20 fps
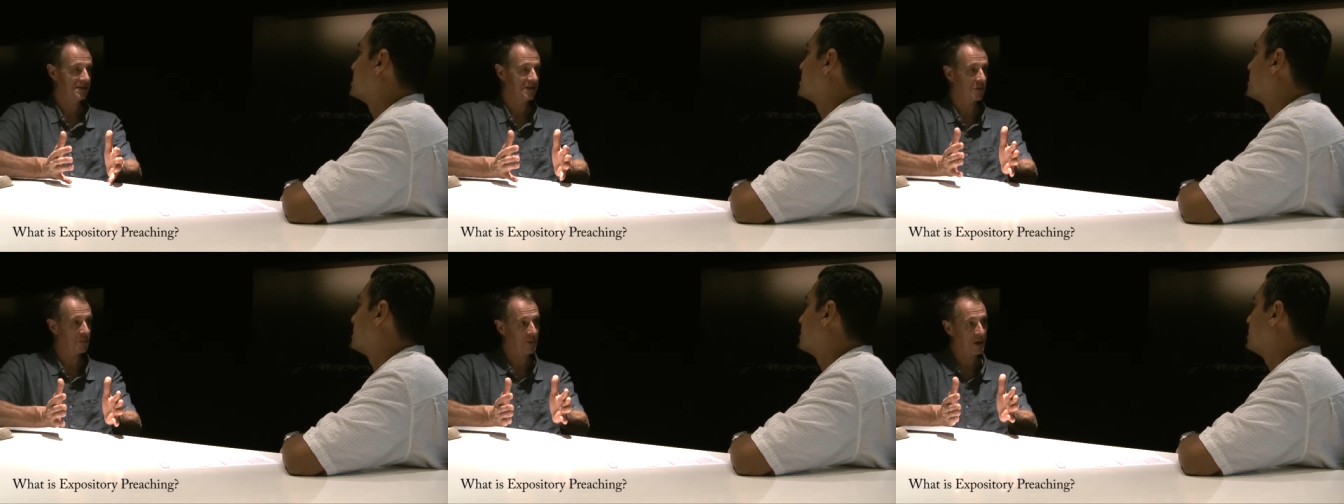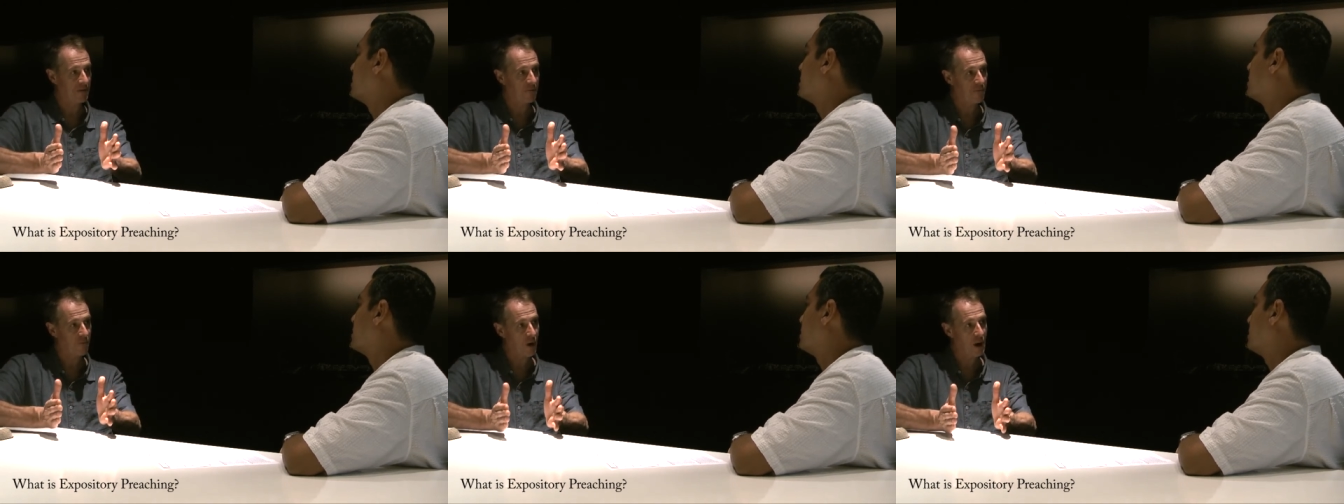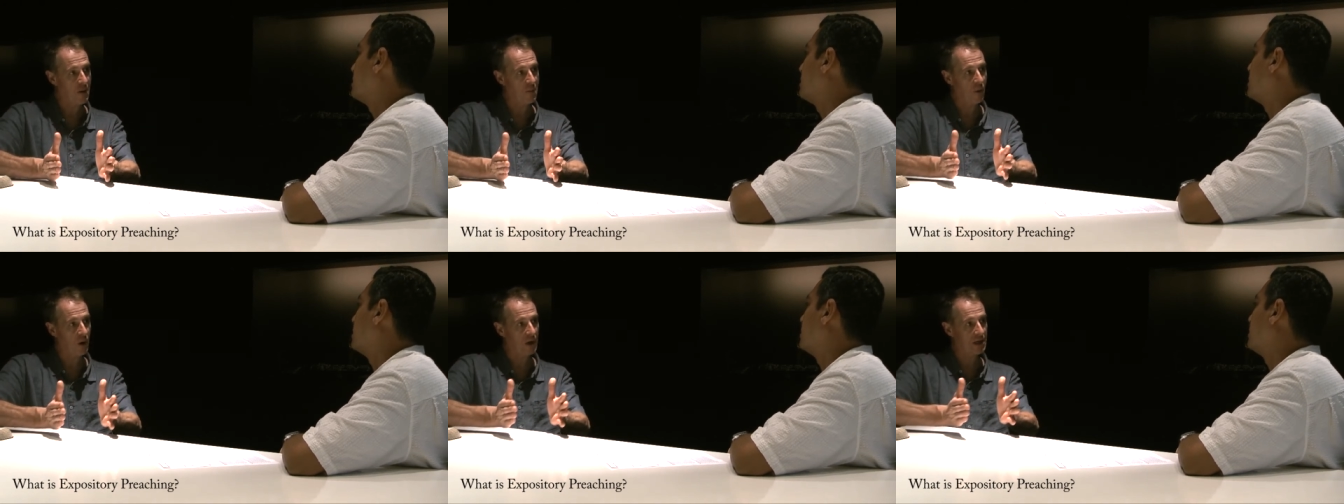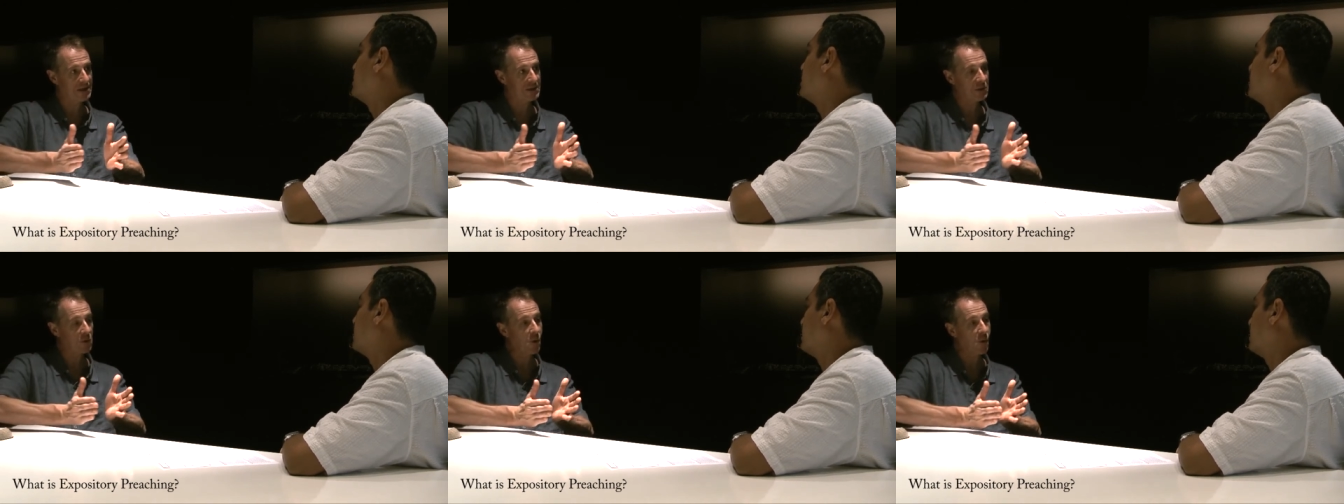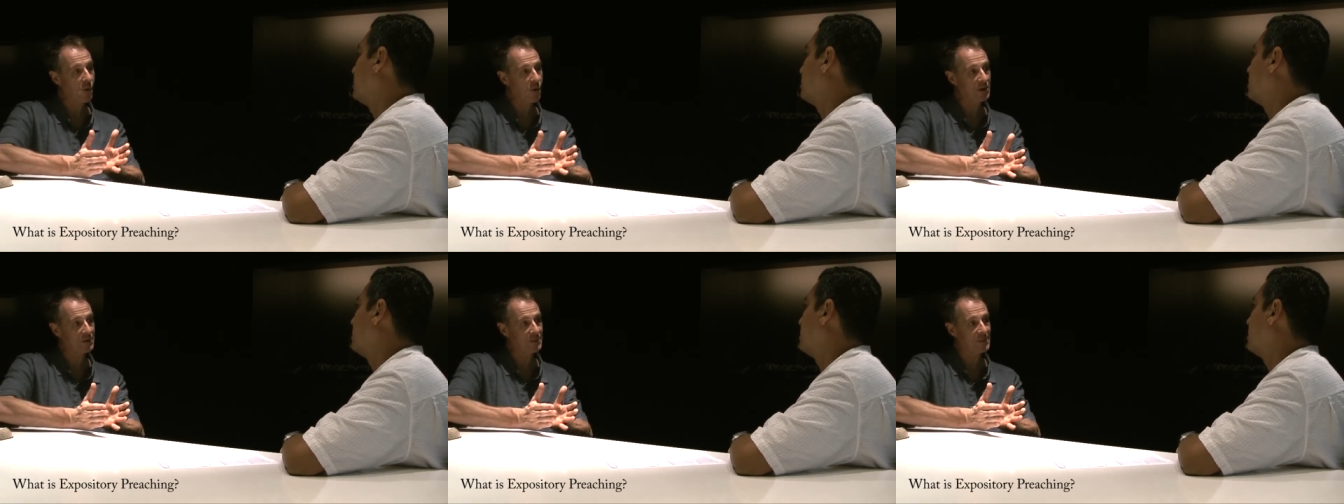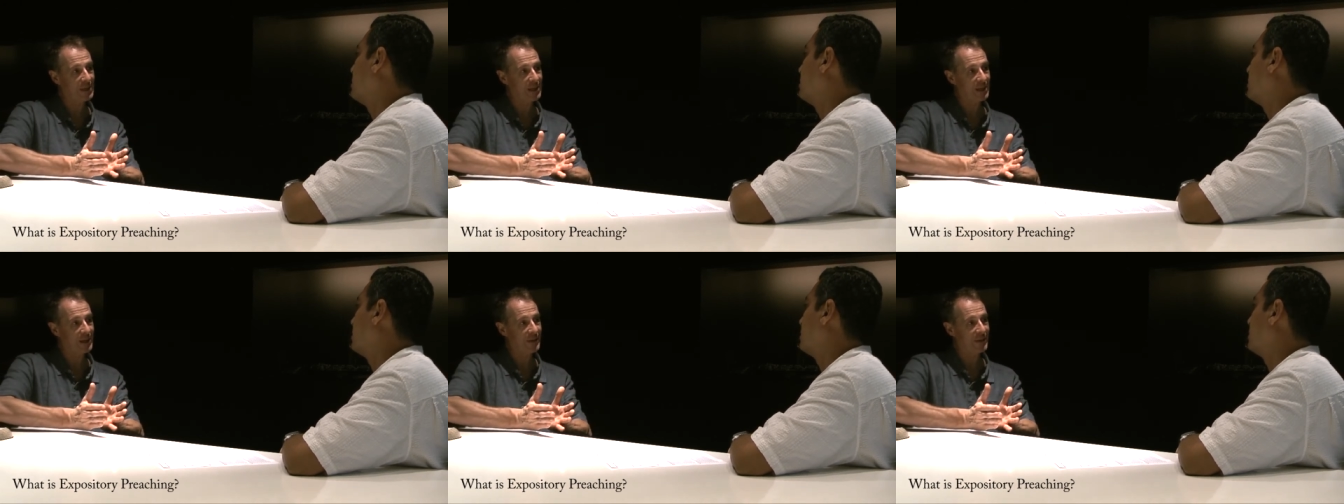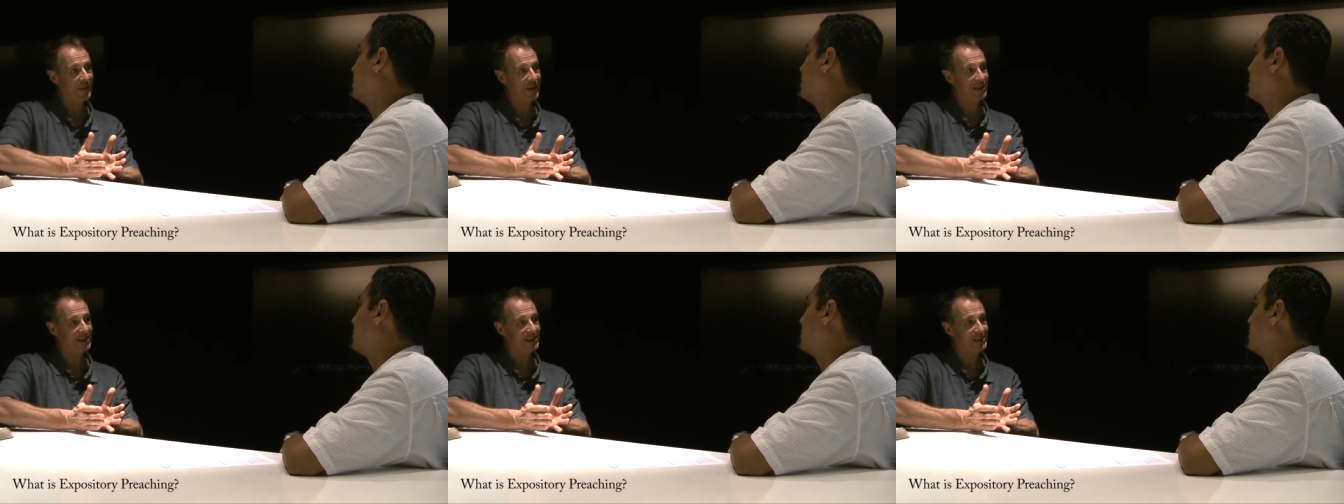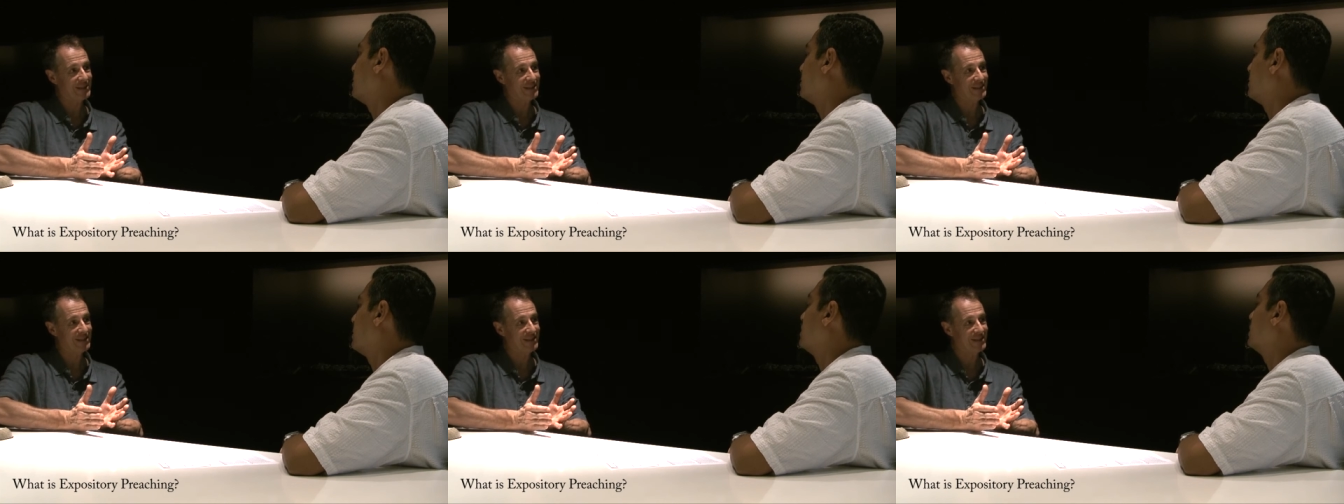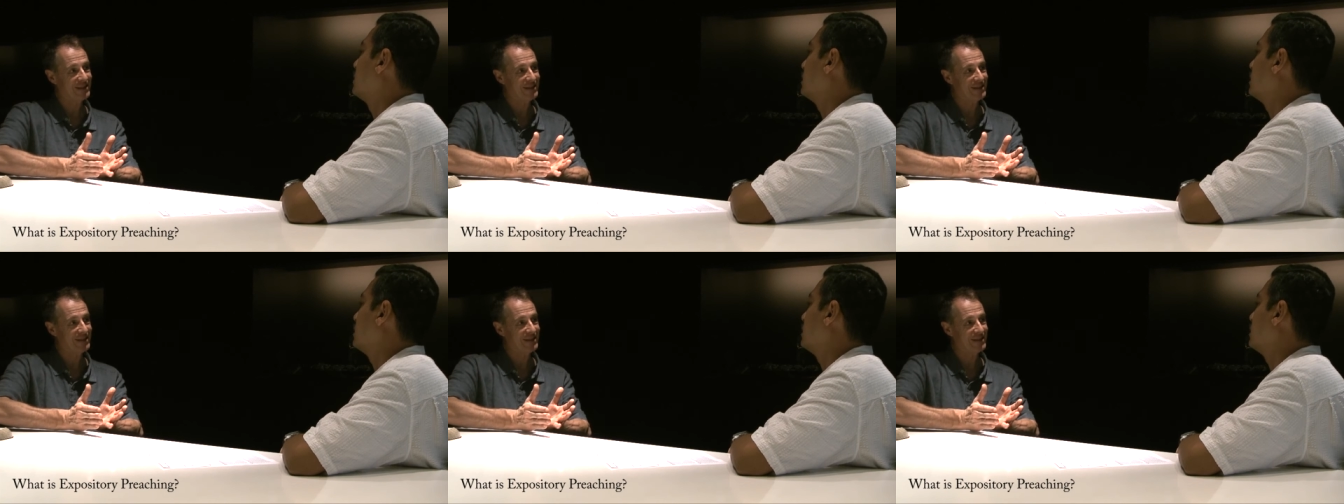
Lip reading: So that my framework is always being corrected,